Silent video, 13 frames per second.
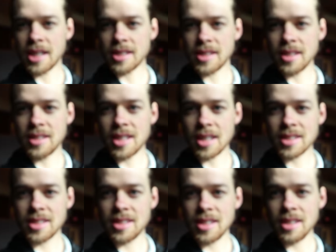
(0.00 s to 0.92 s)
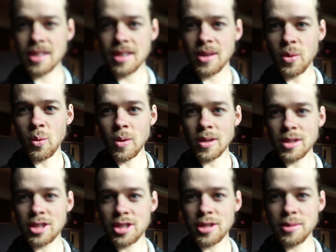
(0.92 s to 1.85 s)
Testing, testing.
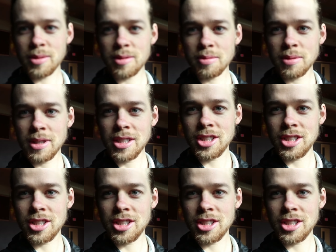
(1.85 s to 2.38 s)
1, 2, 3,